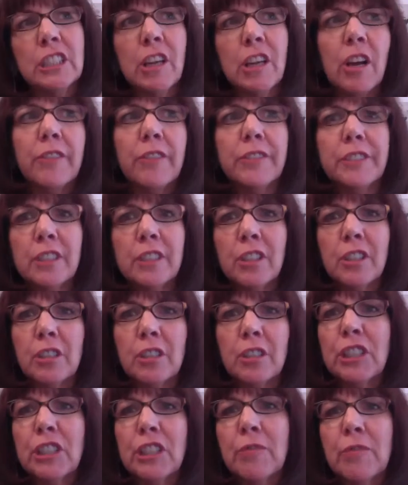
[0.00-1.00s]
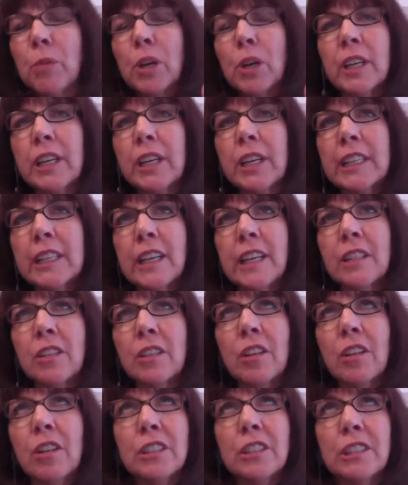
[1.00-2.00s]
Officer, Chief Marketing
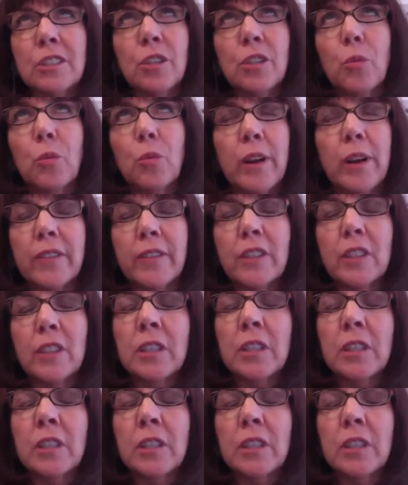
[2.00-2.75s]
Technologist, or whatever.